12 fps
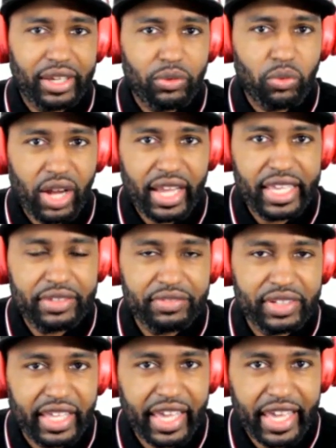why even
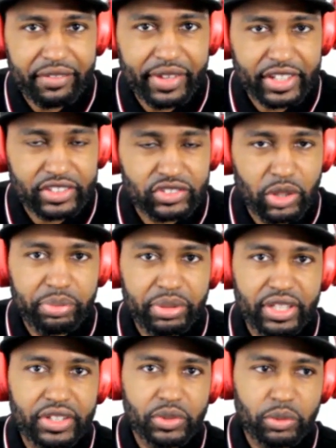have XRP
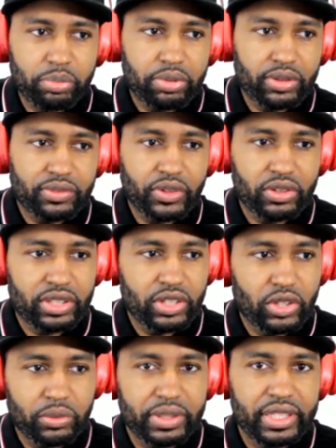in your portfolio
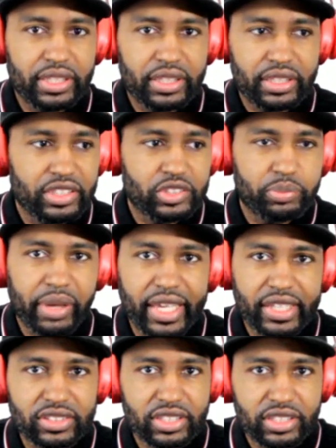when these
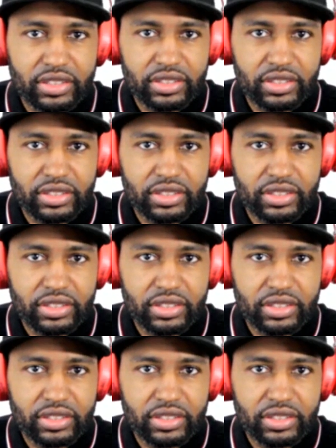banks can